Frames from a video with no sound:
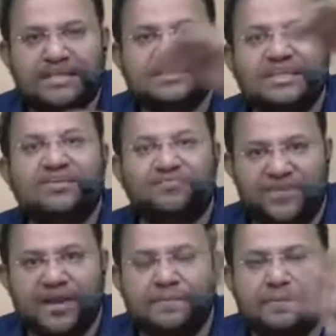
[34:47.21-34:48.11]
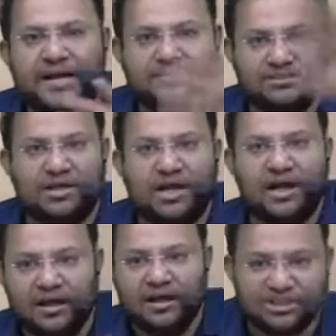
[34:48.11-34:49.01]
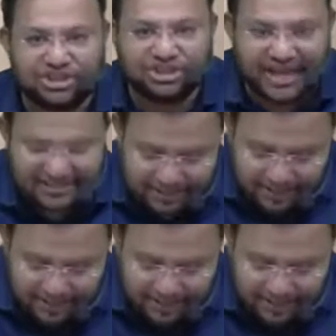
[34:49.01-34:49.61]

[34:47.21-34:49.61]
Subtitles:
than the fair price of the shares.